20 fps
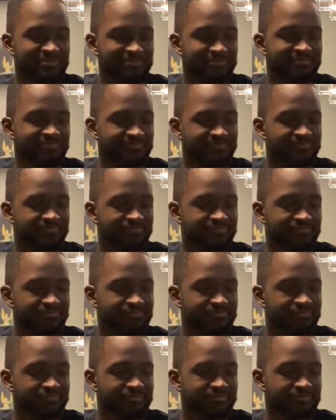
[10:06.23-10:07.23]

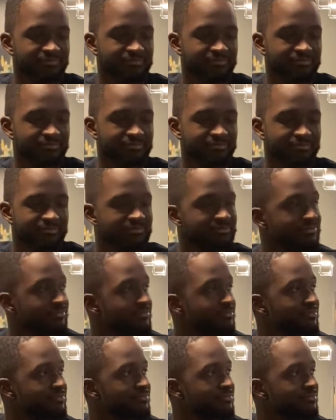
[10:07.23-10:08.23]

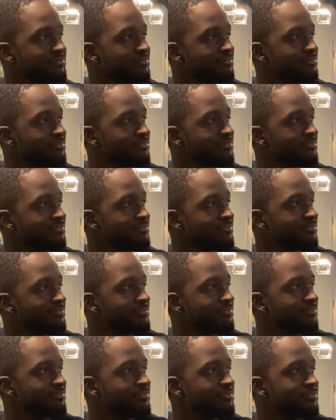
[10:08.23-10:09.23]

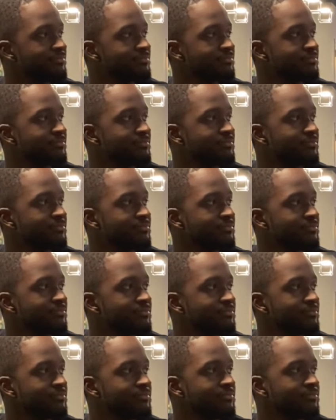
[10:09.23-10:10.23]

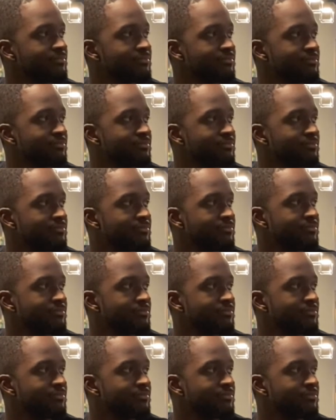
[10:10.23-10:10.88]
No words are spoken by the person on screen.